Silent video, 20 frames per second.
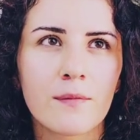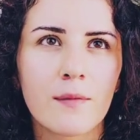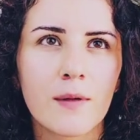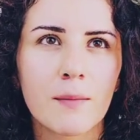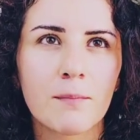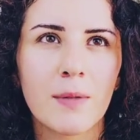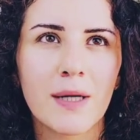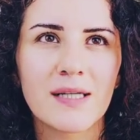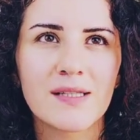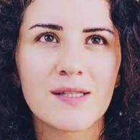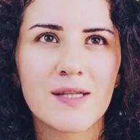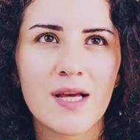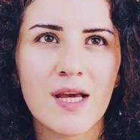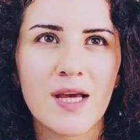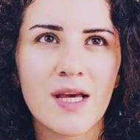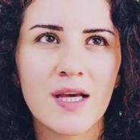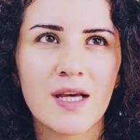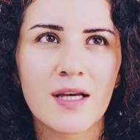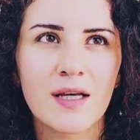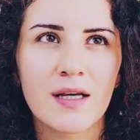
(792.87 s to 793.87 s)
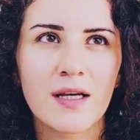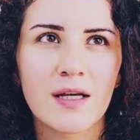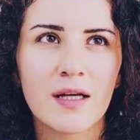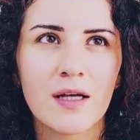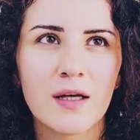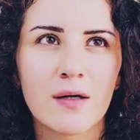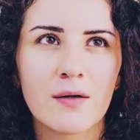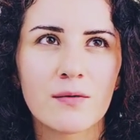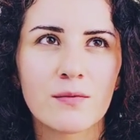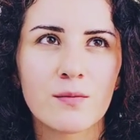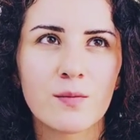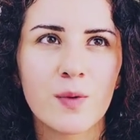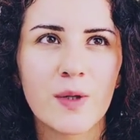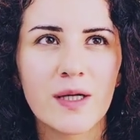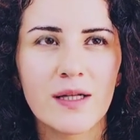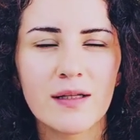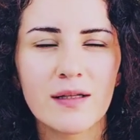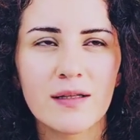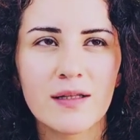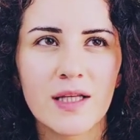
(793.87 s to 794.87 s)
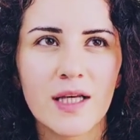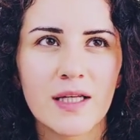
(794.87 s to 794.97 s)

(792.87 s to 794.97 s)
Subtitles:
By saying, well,